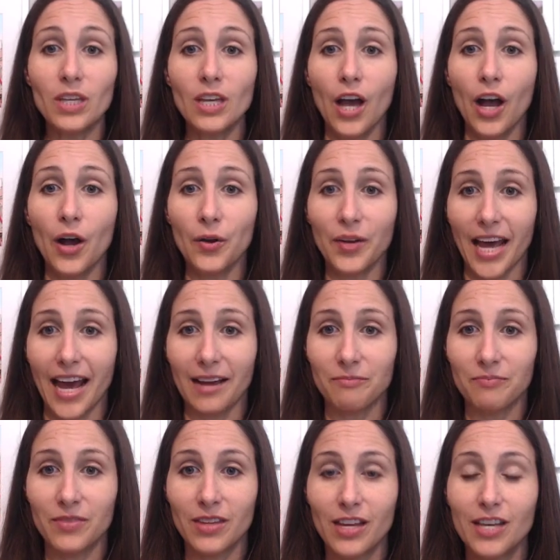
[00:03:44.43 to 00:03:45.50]
Okay,
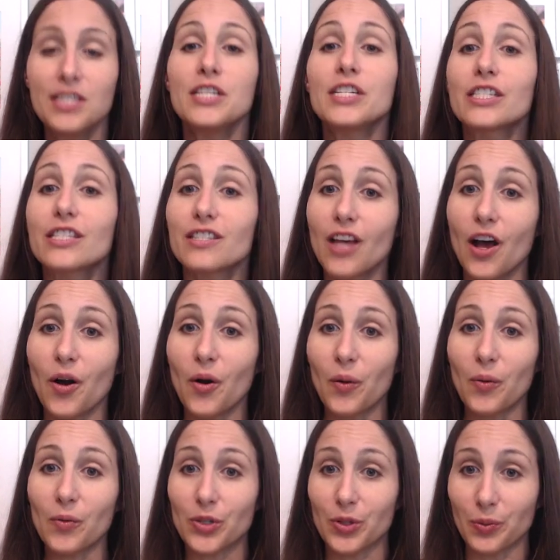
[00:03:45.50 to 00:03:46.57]

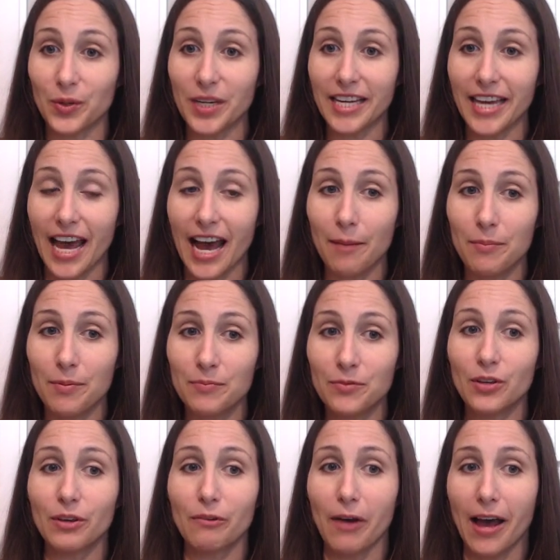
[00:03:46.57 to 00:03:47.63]
so to recap,
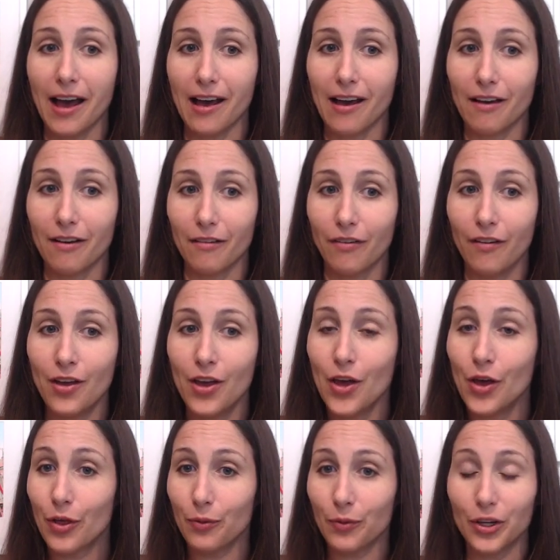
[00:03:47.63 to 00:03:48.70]
you have
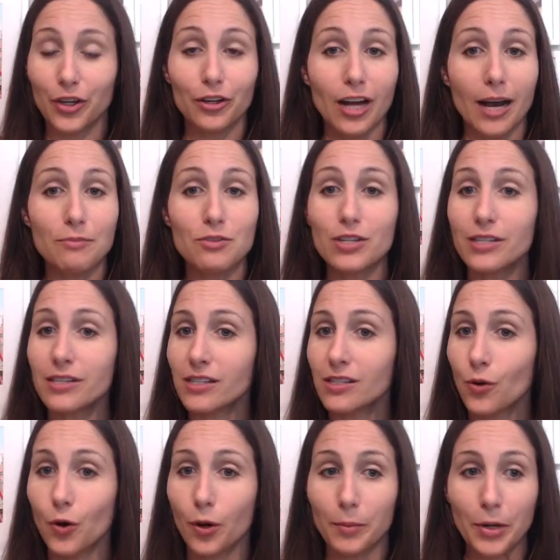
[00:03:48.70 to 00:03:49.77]
three good options:
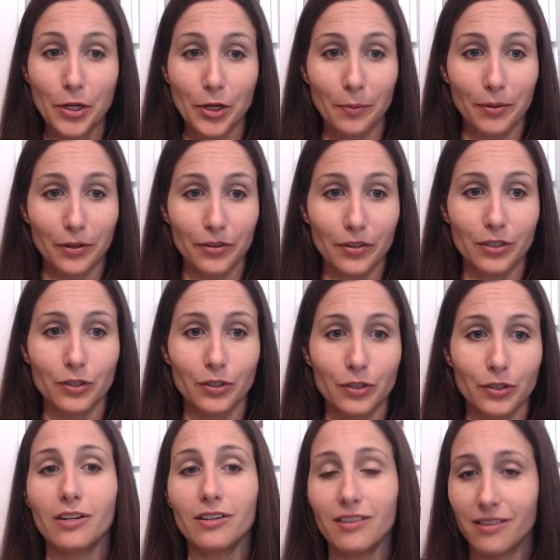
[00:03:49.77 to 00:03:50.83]
hormonal birth
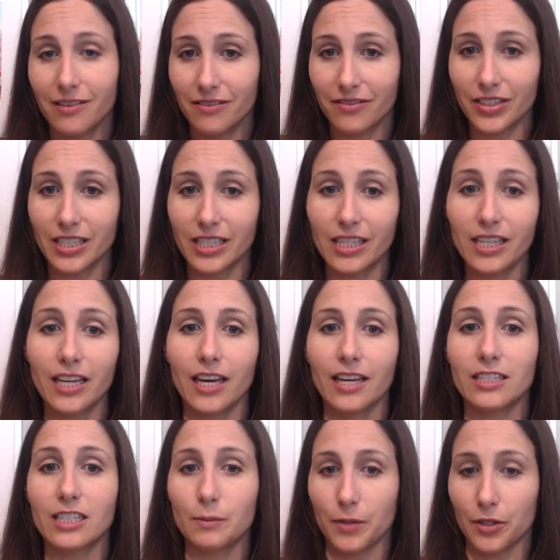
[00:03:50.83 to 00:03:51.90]
control, Vaniqa,
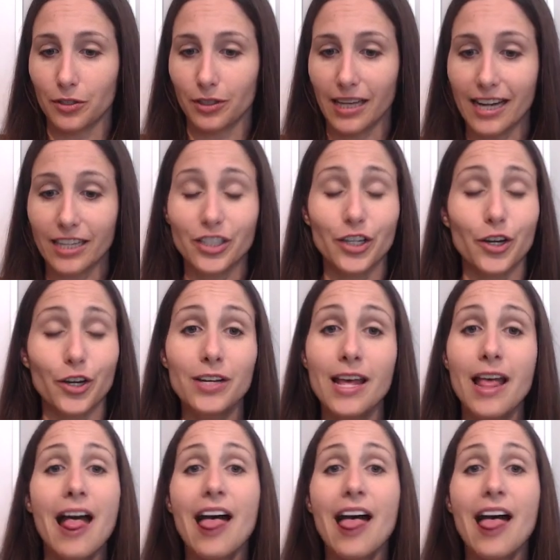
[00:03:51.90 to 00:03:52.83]
and spironolactone.